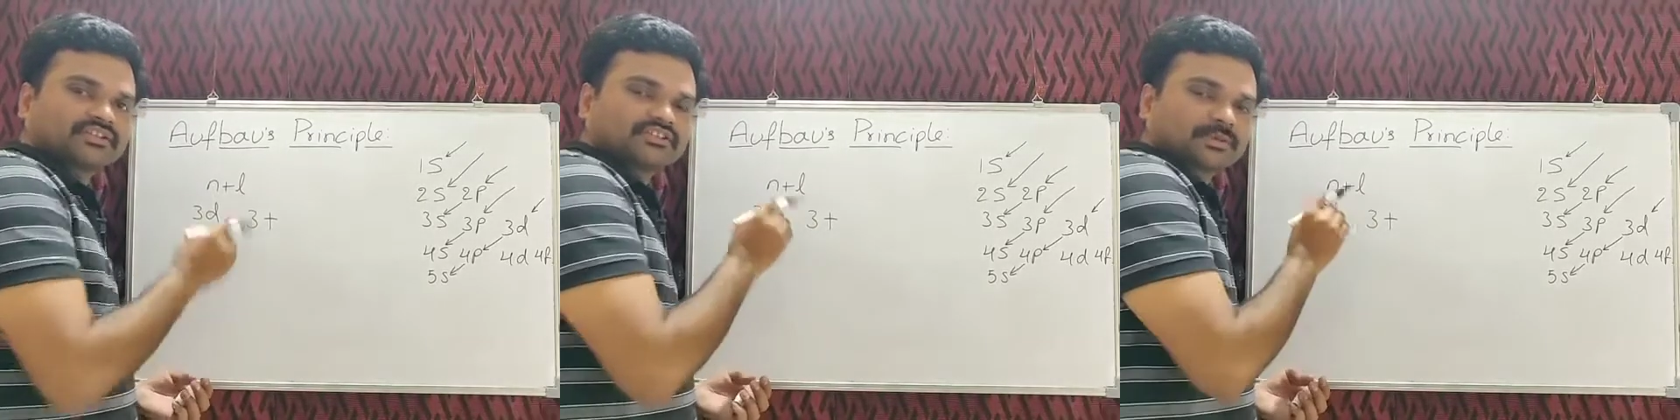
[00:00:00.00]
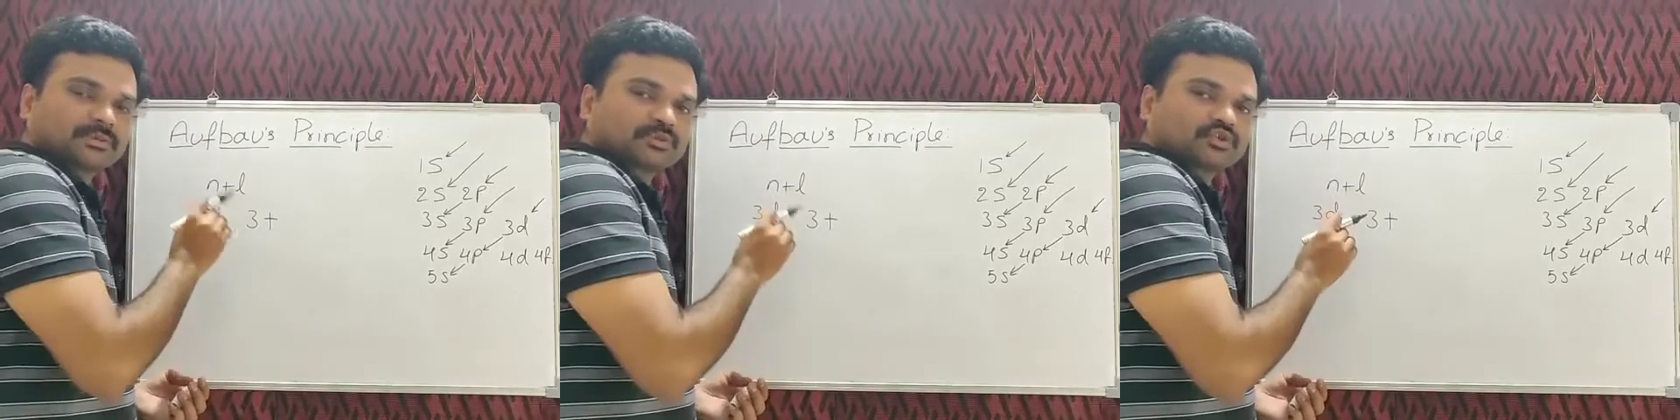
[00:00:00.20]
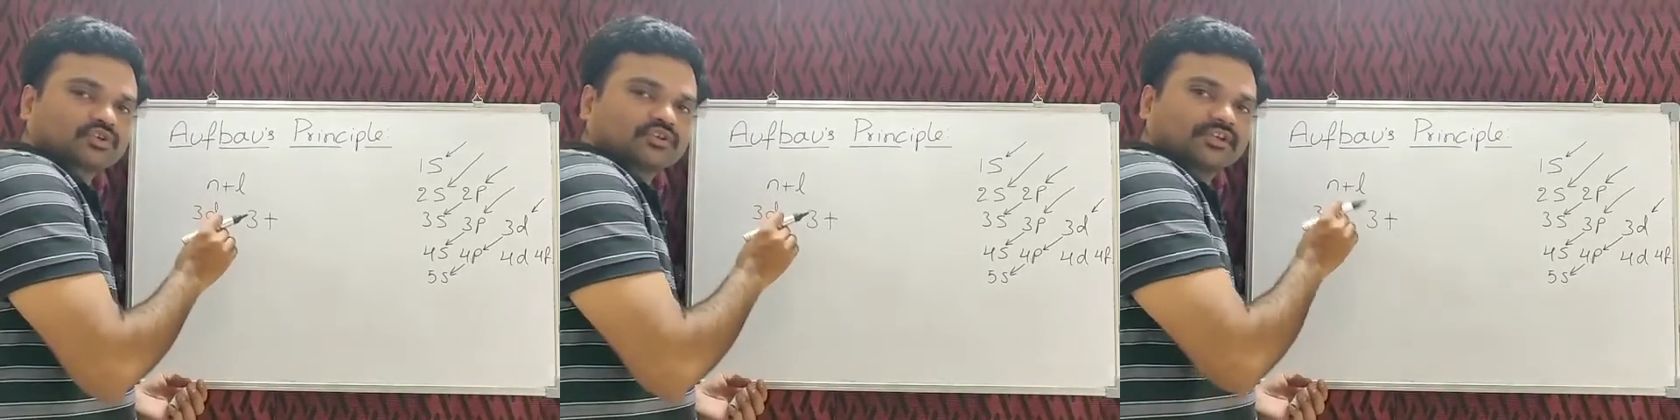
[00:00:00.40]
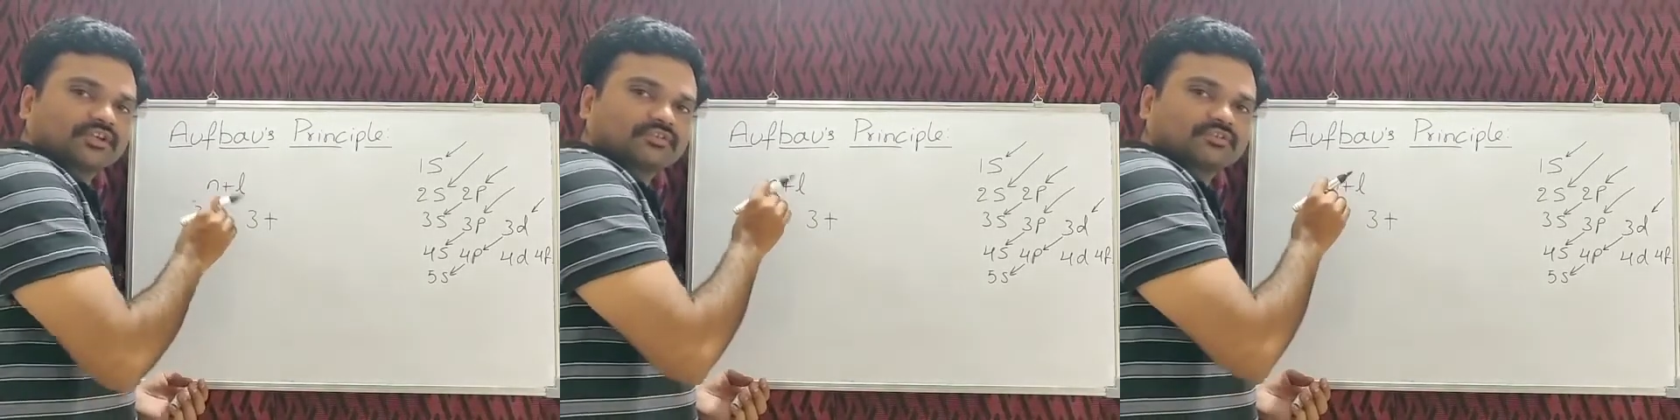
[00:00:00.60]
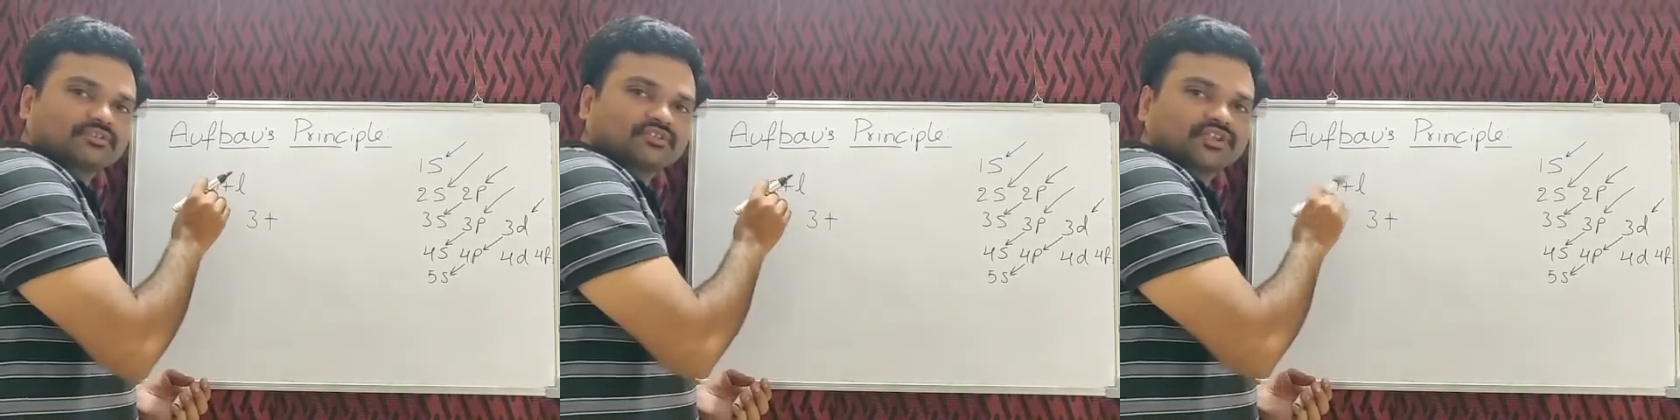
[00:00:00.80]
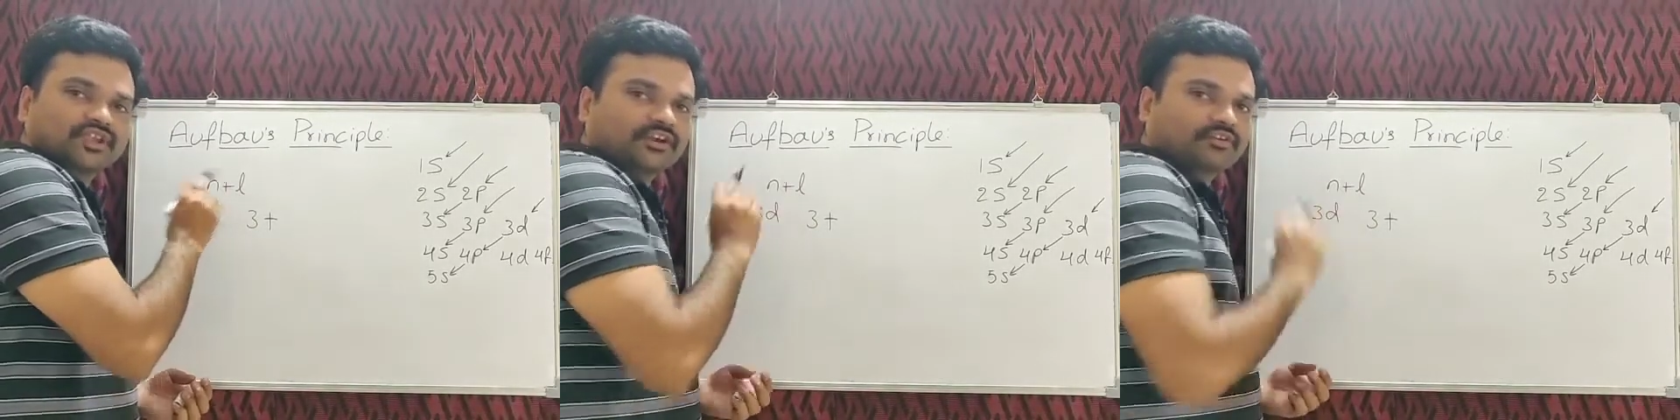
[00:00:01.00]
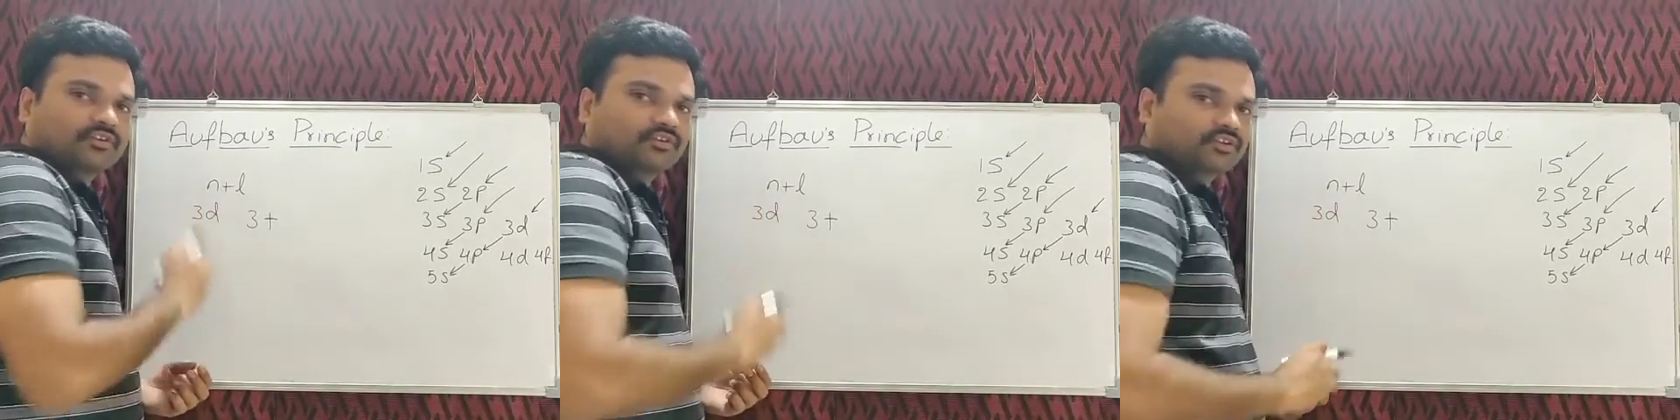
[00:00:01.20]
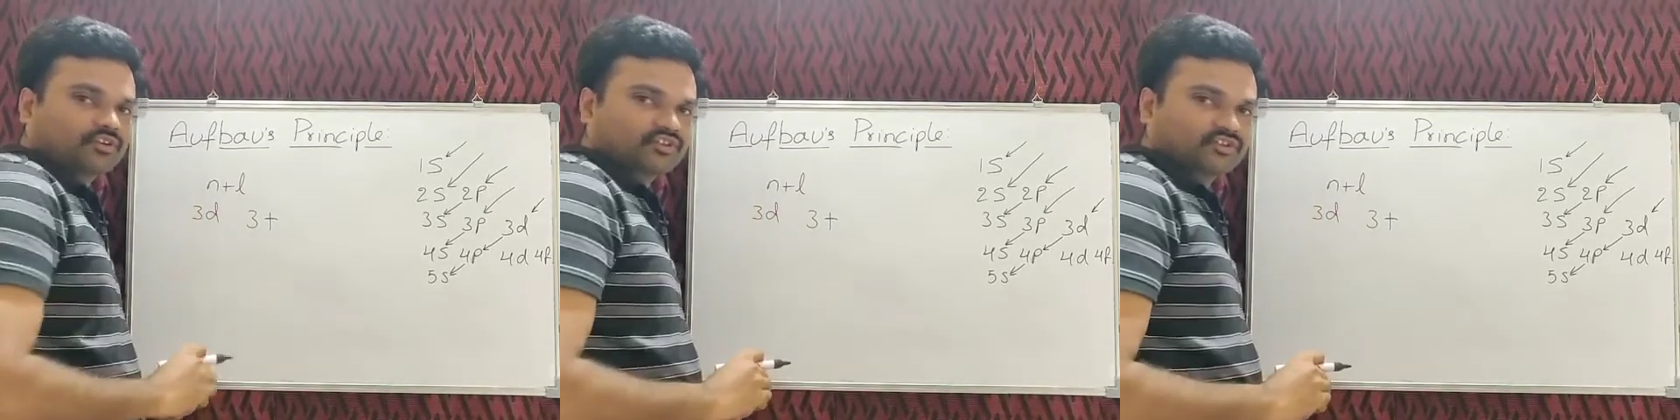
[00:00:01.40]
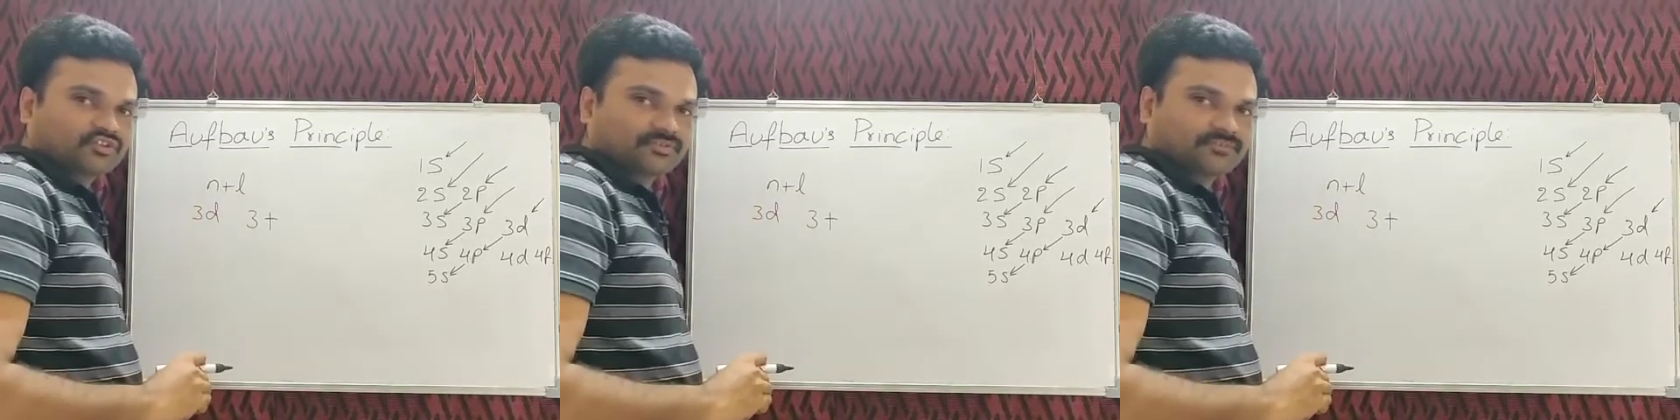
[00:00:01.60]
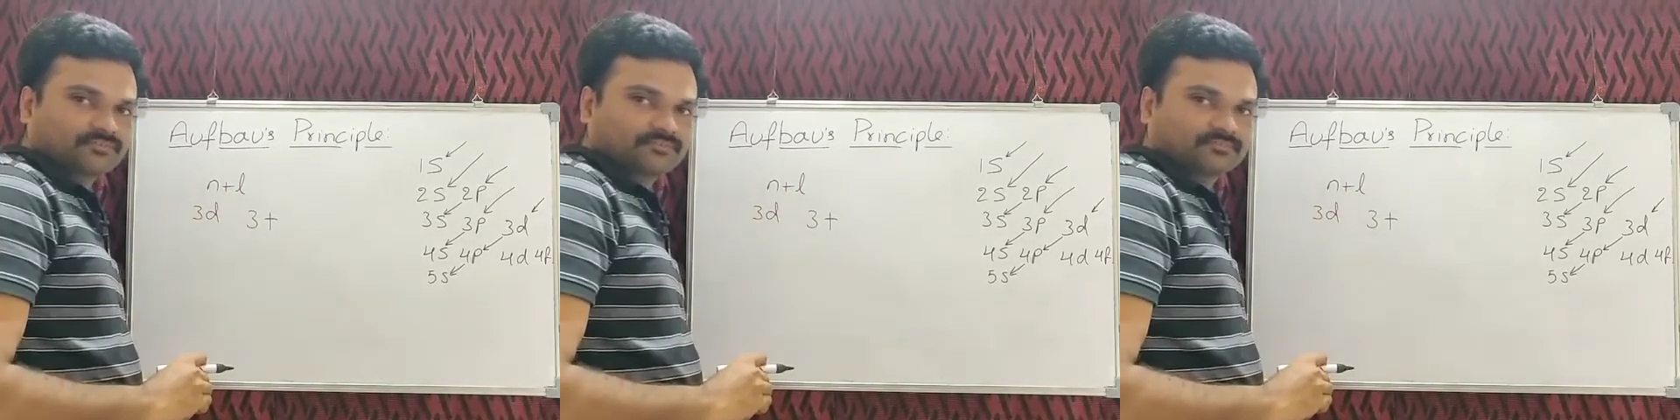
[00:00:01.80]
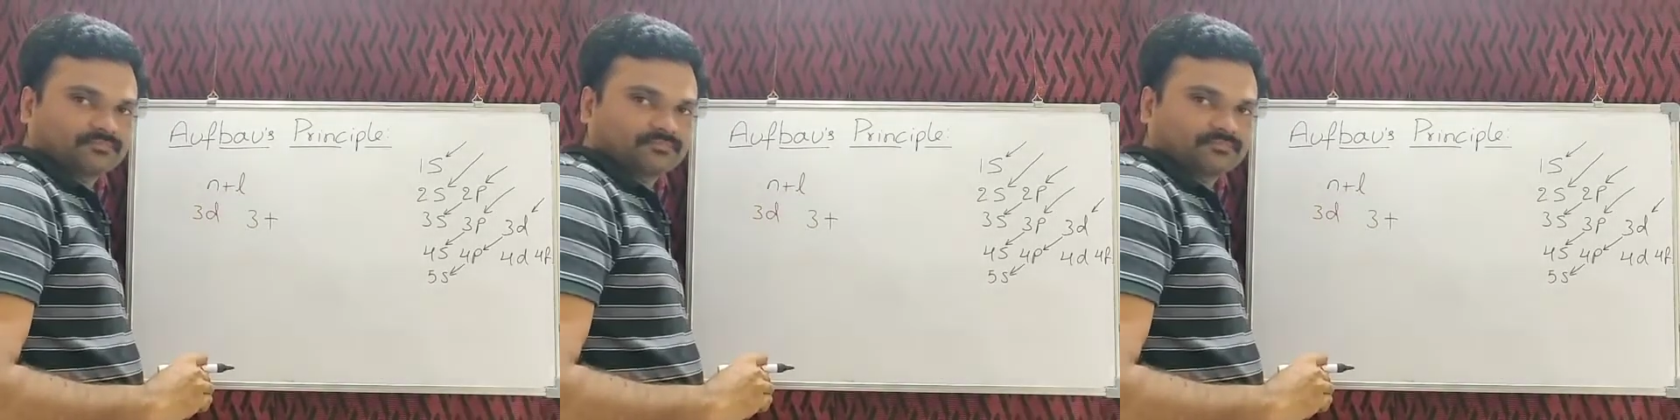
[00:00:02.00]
subshell in which that electron is.